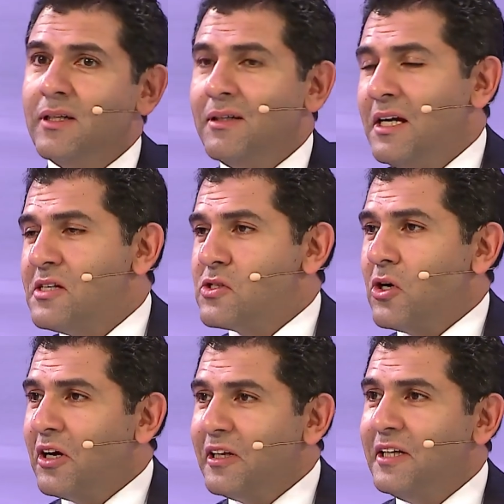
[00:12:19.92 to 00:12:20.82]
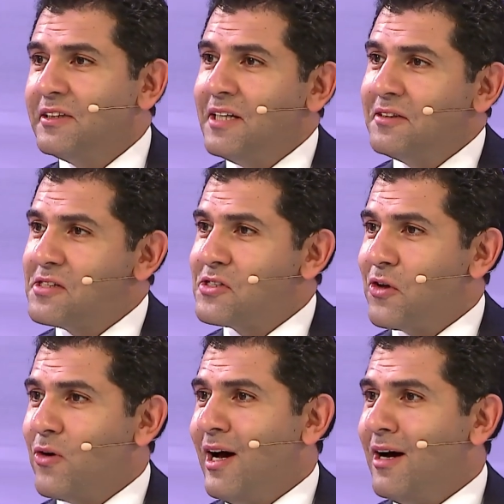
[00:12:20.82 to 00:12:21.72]
historically, in
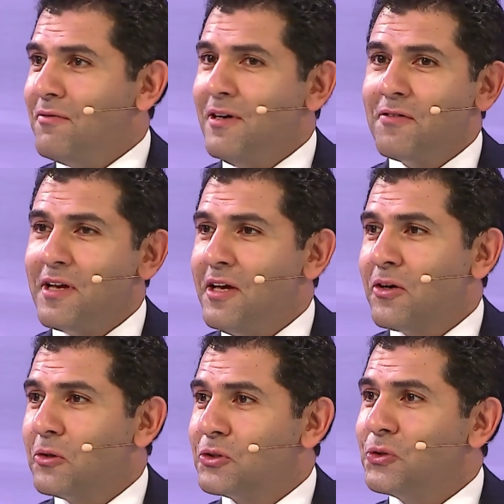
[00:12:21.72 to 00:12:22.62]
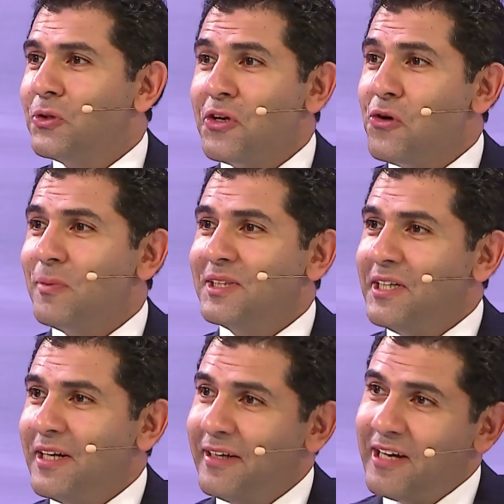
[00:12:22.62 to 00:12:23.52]
dentistry, you have every year or two a new
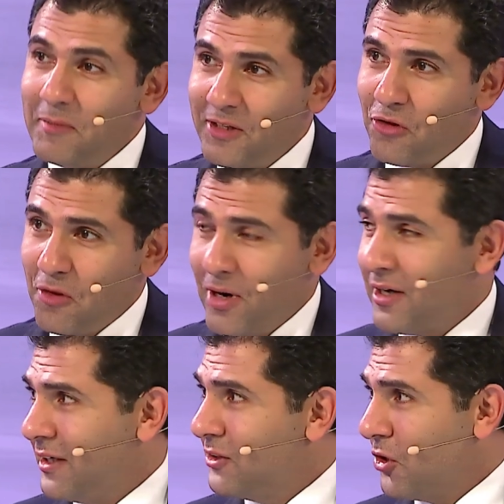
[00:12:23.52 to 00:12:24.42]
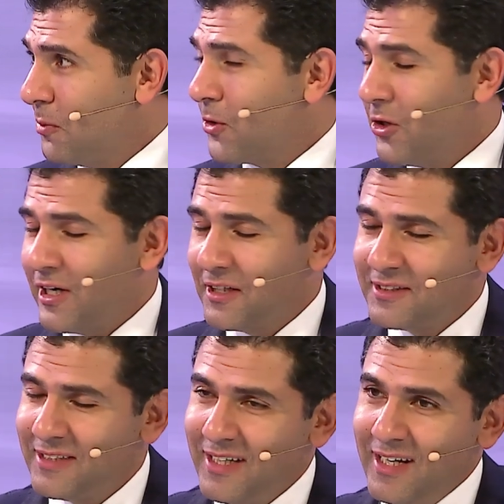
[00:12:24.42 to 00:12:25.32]
material coming to the market or a
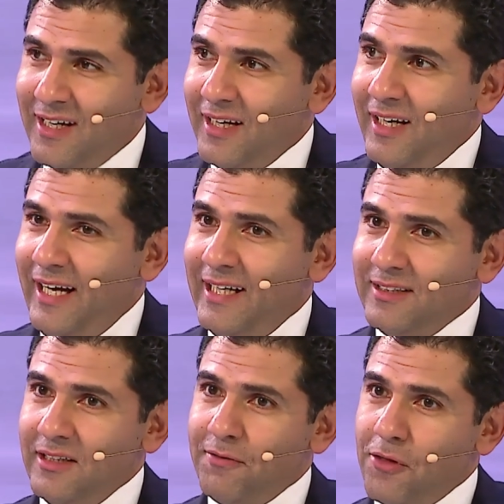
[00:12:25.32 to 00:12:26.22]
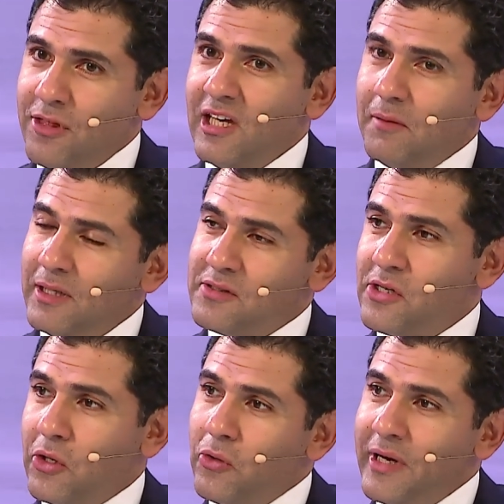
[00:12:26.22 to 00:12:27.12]
product. And if you think about
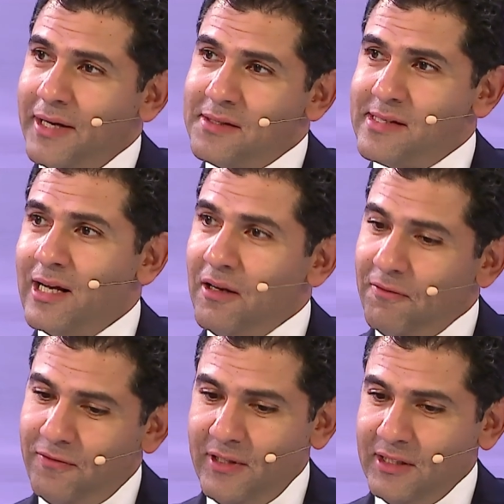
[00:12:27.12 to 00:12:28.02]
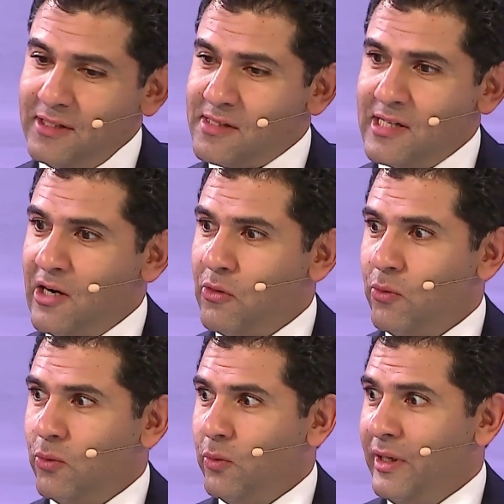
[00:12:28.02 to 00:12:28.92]
zirconia itself, it is
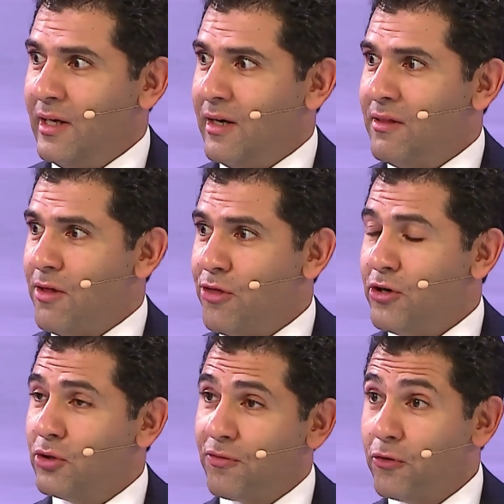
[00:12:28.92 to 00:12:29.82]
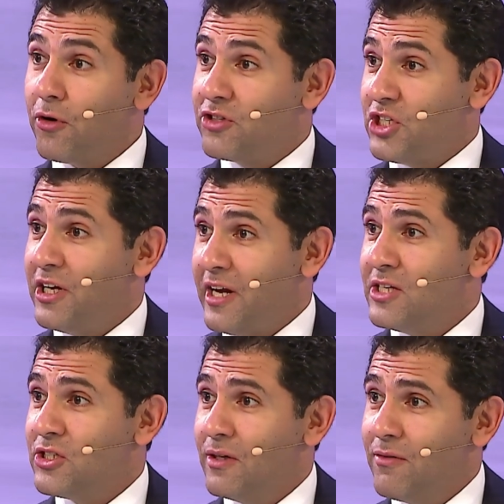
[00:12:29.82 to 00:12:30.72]
now, we are in the 3rd or 4th
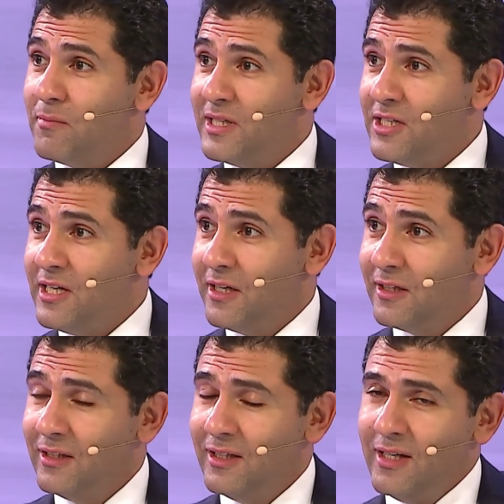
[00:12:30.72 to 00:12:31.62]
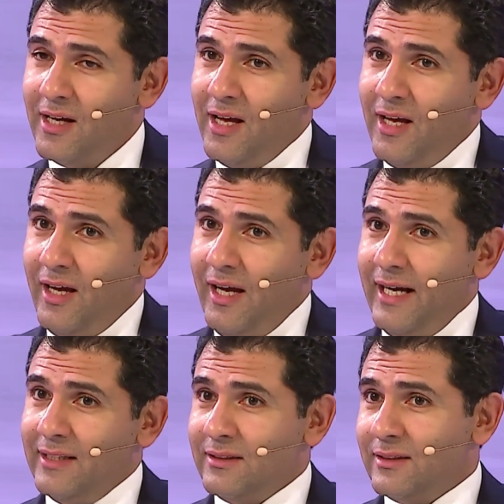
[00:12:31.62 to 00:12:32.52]
generation of the material.
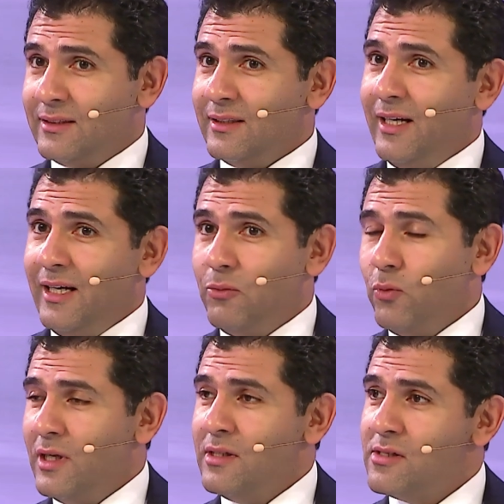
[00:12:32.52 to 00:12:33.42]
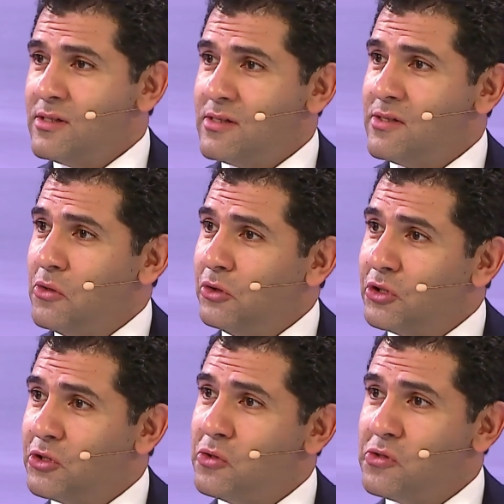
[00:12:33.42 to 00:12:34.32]
And once you
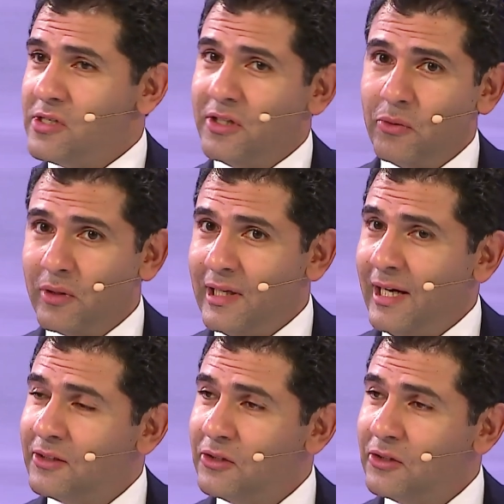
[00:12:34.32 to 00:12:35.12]
introduce it, you would like